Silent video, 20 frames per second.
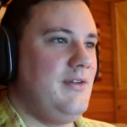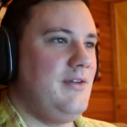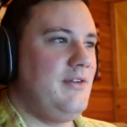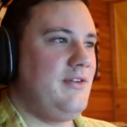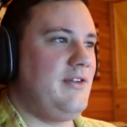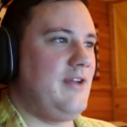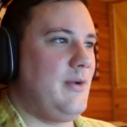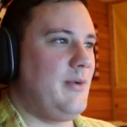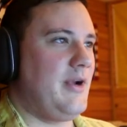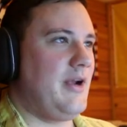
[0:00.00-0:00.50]

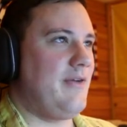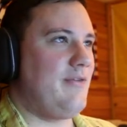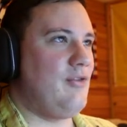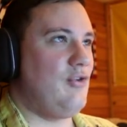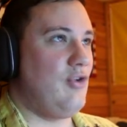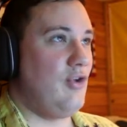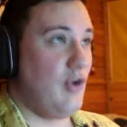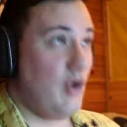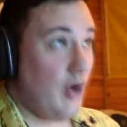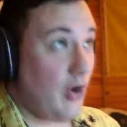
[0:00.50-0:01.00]
So now we're gonna have
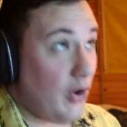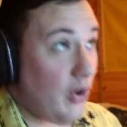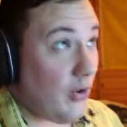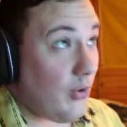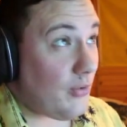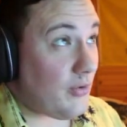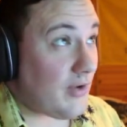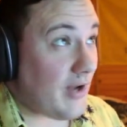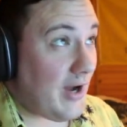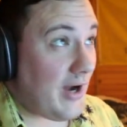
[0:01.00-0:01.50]

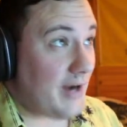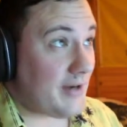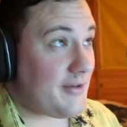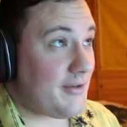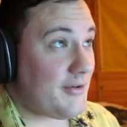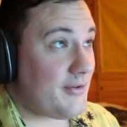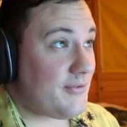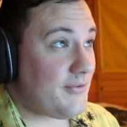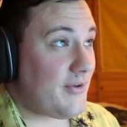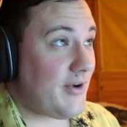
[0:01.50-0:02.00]
no
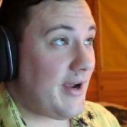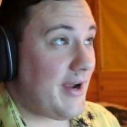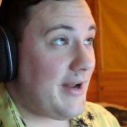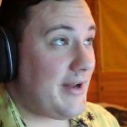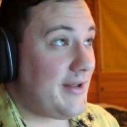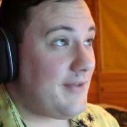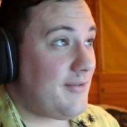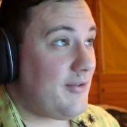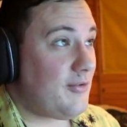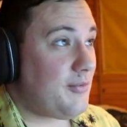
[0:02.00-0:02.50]
doctors for
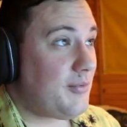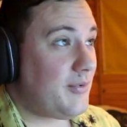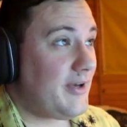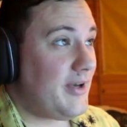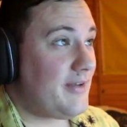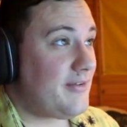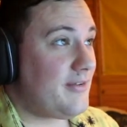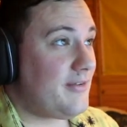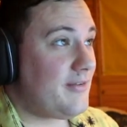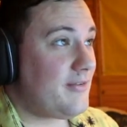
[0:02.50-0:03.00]
any of these
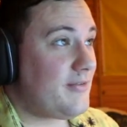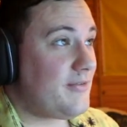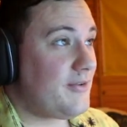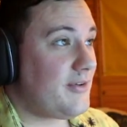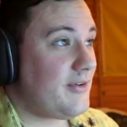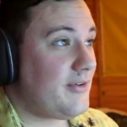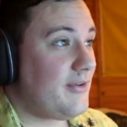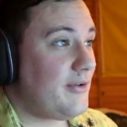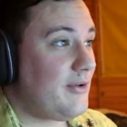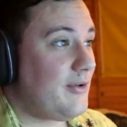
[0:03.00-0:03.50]
places
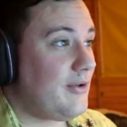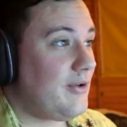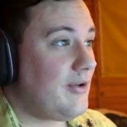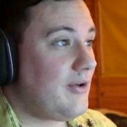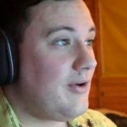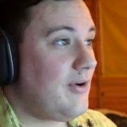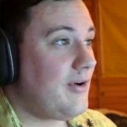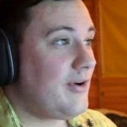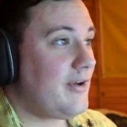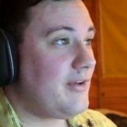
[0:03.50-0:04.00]
for the
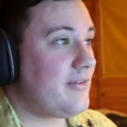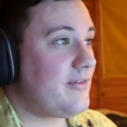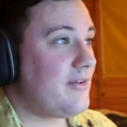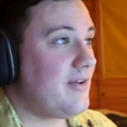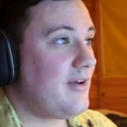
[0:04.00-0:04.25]
longest